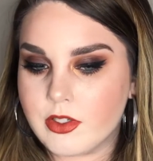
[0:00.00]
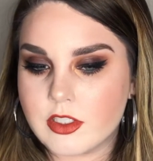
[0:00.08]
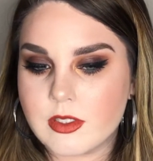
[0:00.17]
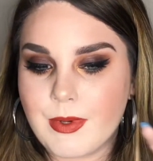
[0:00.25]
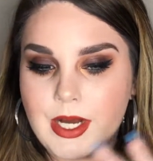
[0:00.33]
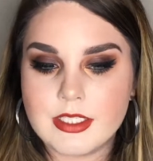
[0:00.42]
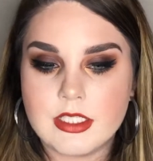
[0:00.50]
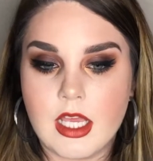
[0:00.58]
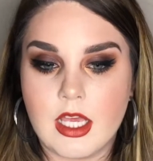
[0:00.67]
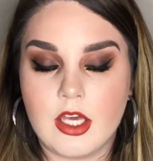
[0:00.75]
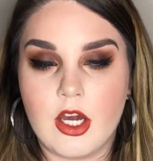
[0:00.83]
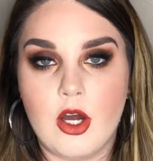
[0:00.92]
little spots
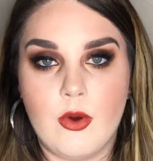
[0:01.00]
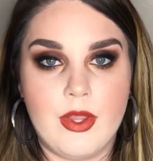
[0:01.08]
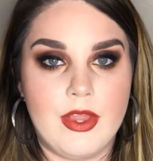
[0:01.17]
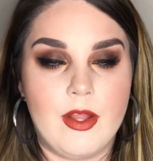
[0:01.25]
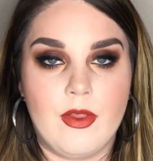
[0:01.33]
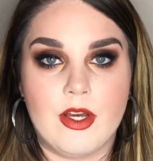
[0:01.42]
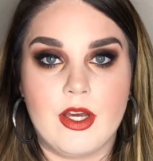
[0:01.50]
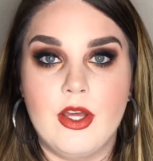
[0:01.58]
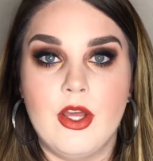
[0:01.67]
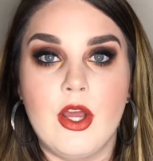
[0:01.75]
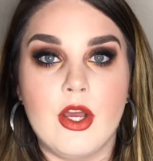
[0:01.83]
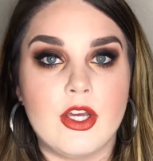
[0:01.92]
and go, and they look
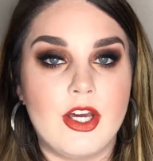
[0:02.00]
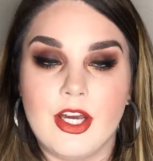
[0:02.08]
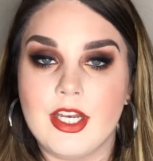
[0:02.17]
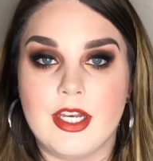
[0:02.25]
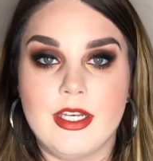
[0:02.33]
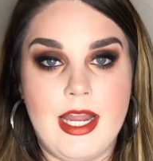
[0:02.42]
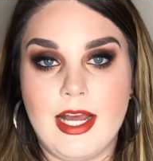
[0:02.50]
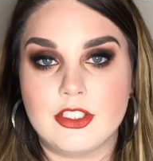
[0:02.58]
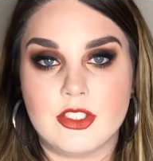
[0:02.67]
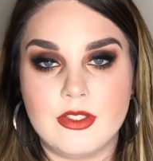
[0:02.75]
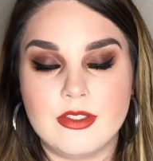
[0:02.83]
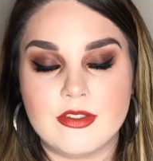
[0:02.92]
good and
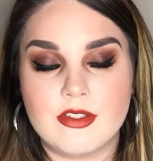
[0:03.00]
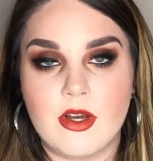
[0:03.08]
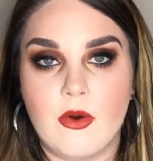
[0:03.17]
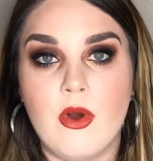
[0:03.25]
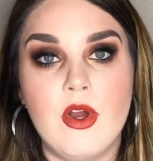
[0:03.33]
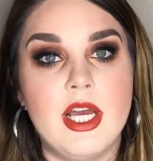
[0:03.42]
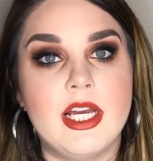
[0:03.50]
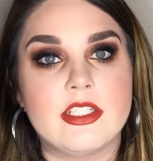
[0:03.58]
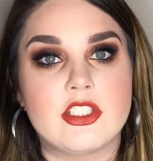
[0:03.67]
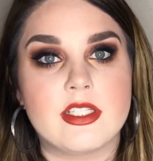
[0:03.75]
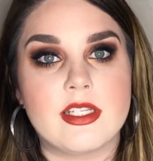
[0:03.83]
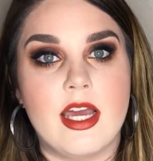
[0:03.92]
natural. So
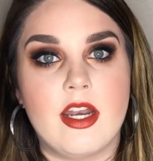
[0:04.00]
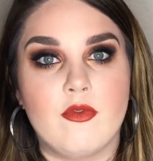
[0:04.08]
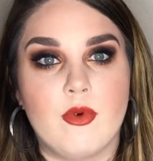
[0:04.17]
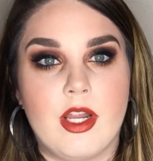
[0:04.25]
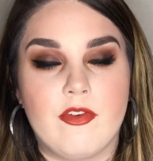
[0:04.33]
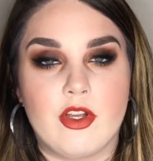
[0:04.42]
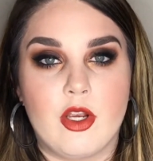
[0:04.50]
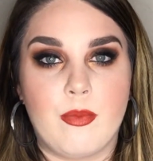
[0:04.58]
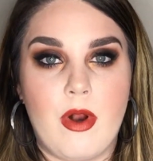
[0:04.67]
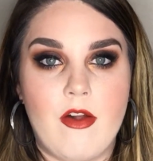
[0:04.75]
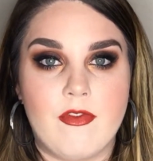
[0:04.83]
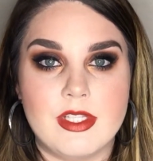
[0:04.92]
it's just kind of whatever your
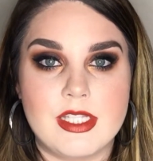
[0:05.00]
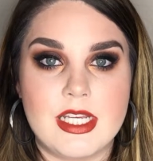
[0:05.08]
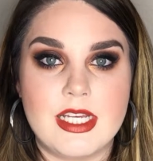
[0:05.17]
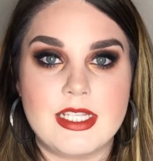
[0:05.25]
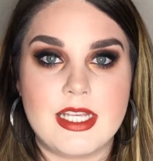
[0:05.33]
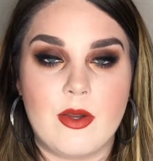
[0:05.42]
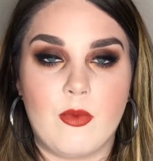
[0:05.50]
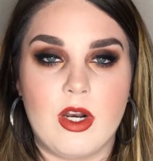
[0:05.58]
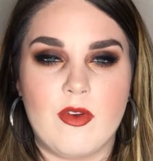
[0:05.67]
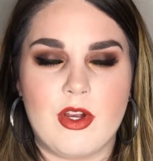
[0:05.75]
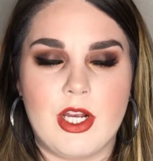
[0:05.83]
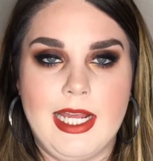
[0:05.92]
preference is and
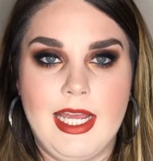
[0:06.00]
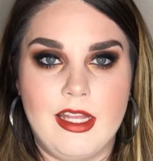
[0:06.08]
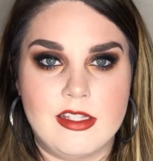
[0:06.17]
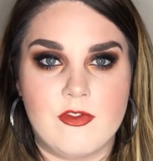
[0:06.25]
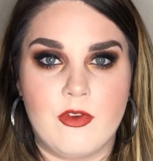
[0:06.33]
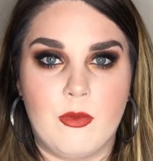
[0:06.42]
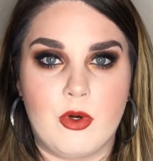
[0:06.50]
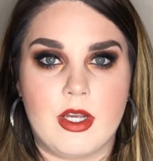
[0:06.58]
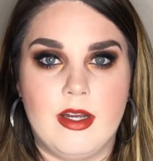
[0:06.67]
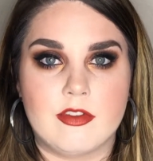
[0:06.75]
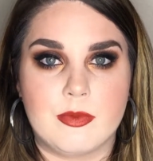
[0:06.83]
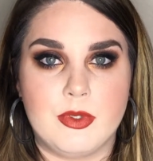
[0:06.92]
whatever your hands feel more
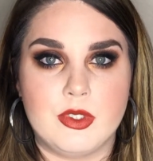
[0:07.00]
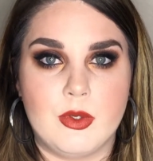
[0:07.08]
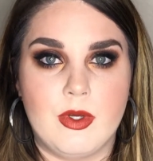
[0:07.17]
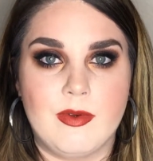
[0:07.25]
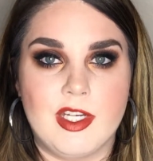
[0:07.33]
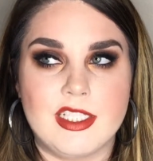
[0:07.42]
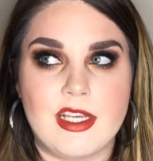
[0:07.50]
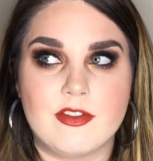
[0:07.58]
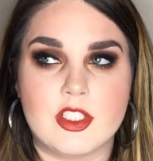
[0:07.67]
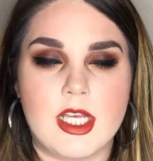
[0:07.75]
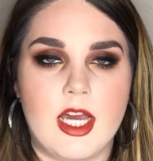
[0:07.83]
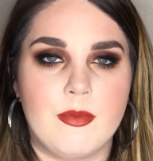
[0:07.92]
comfortable doing, because I've
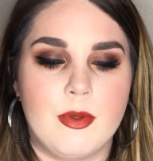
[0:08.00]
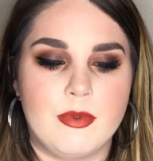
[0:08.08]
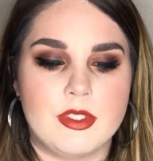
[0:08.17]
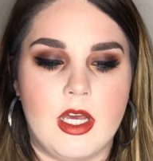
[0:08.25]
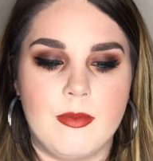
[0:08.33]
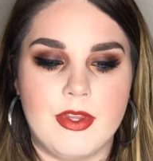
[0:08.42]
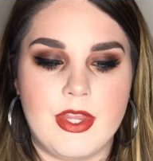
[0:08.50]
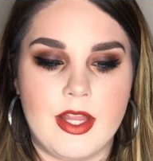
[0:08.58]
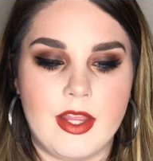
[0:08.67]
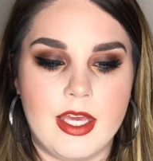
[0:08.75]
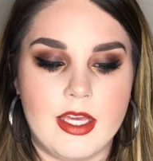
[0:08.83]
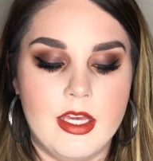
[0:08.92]
just had people tell me
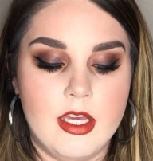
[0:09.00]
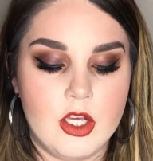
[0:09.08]
that like